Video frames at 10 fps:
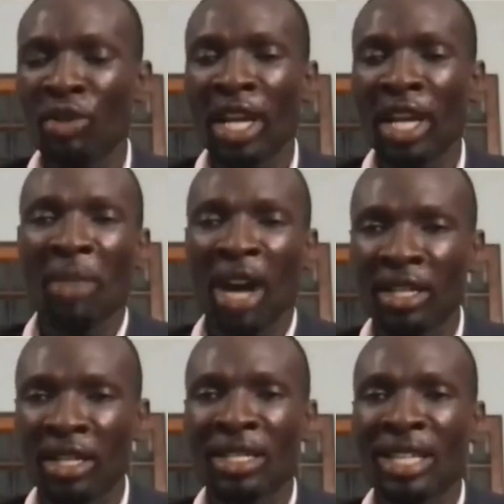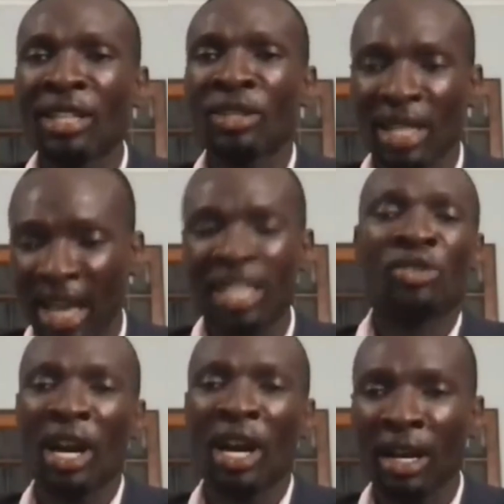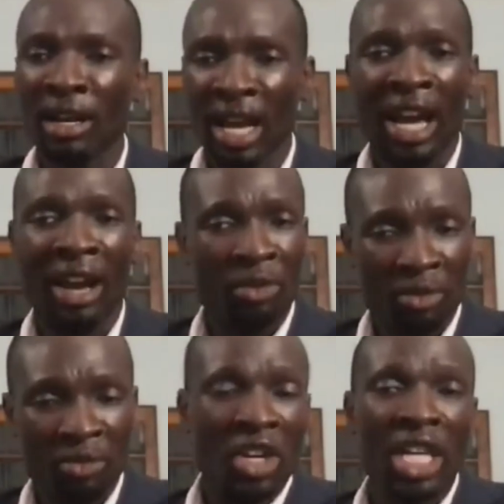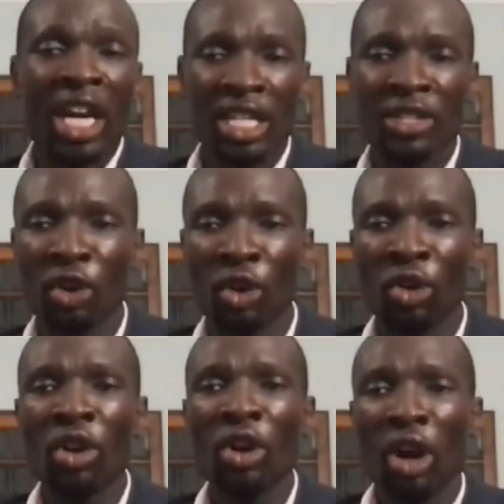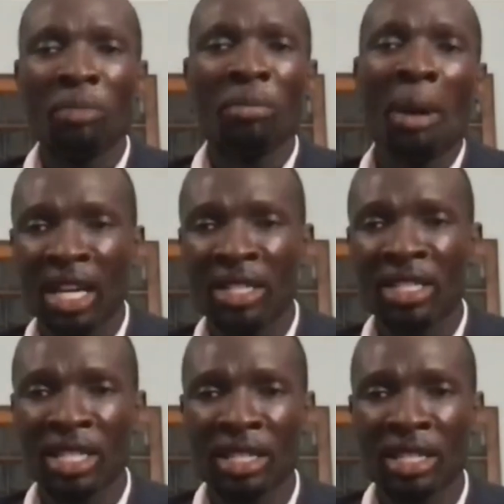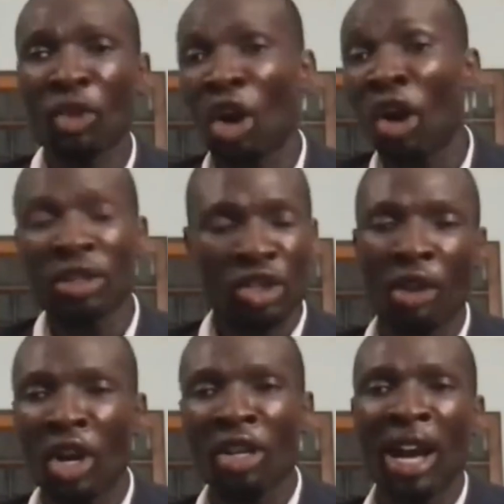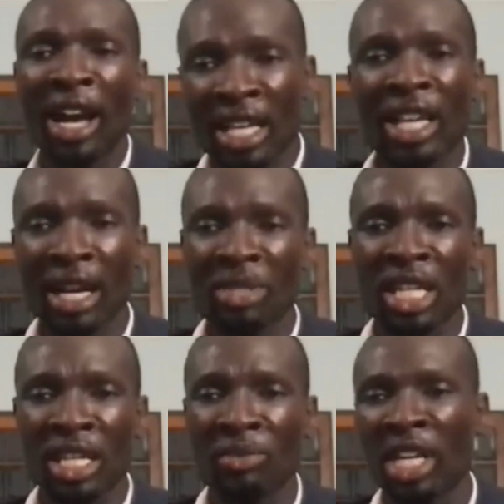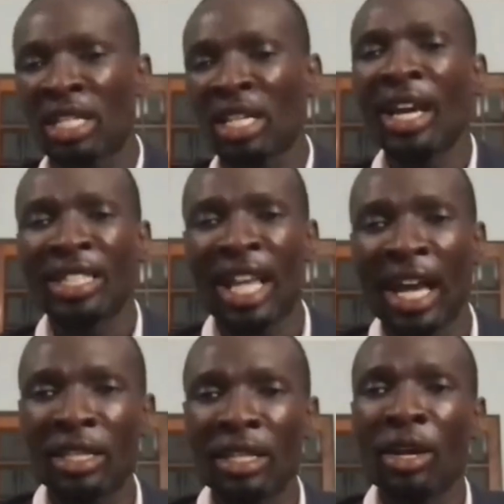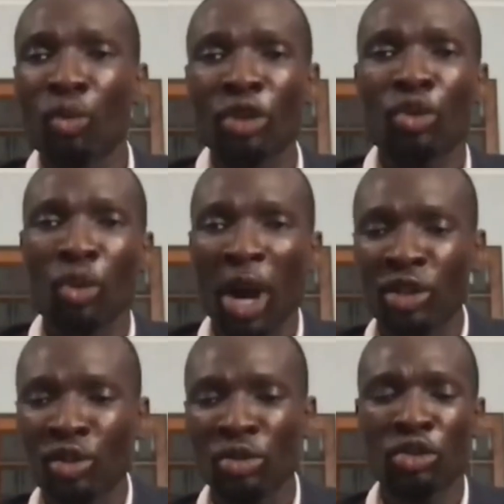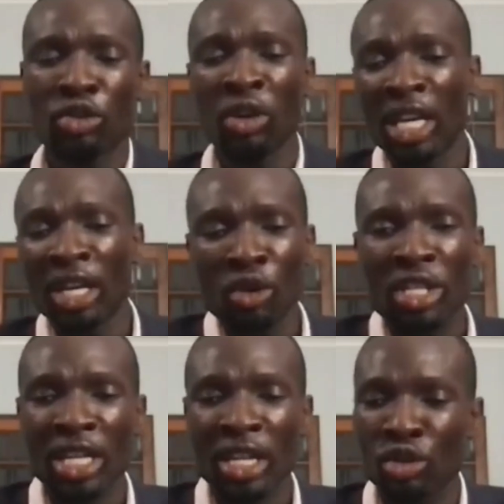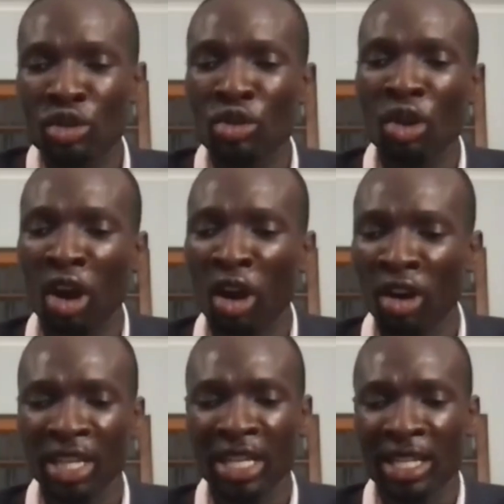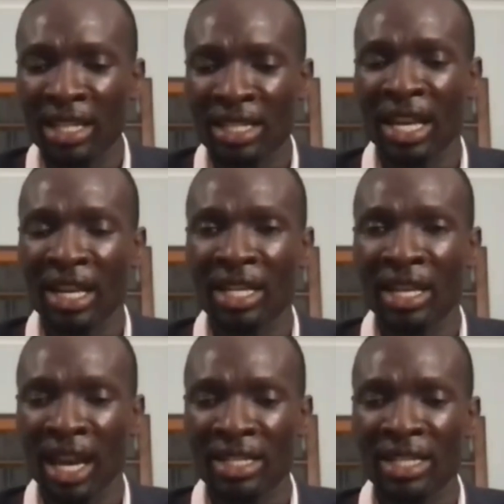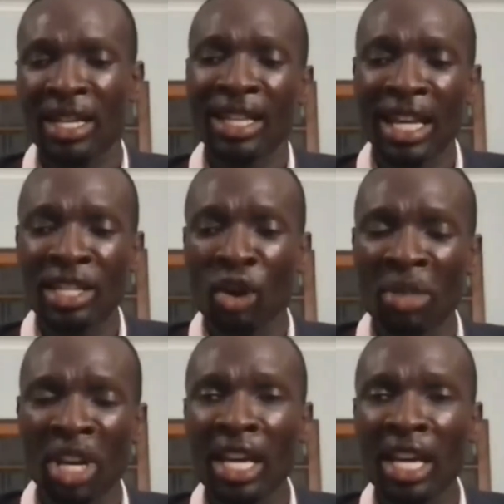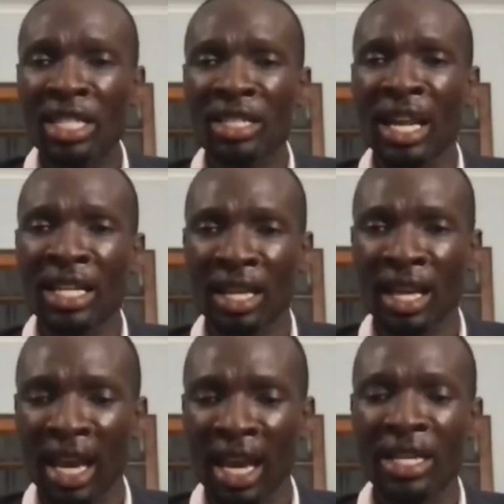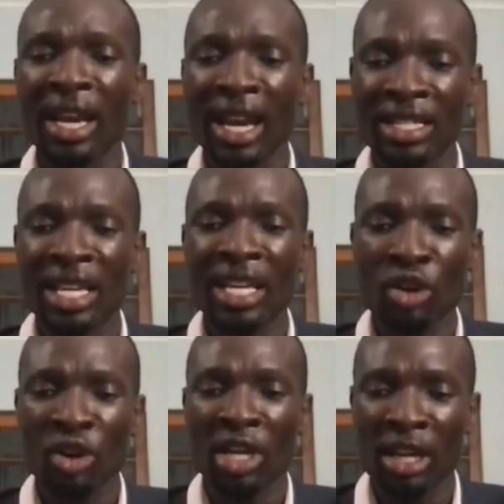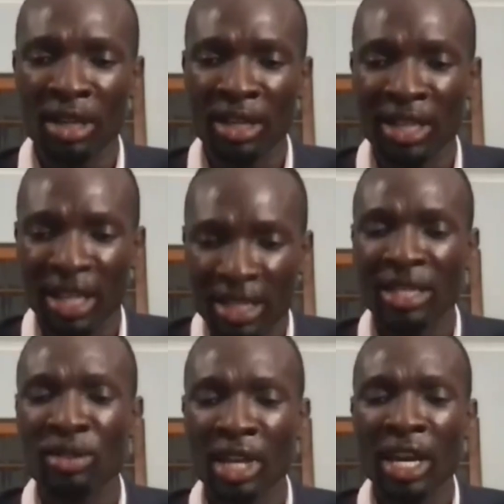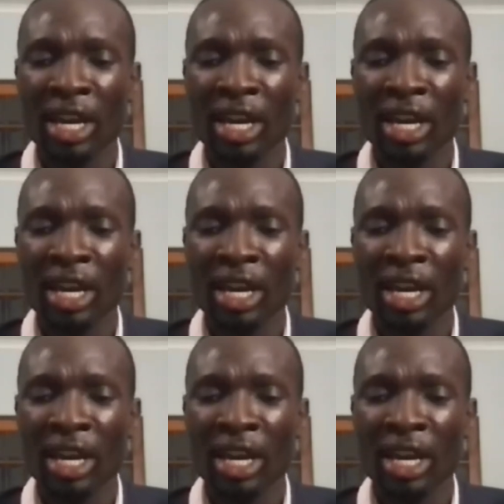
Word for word: rand a month, that's extra uh, free cash flow on my balance sheet, or sorry, on my income statement then what do I do? So he looks into all the debts that he has, that obligations that he has, and says, okay, this is,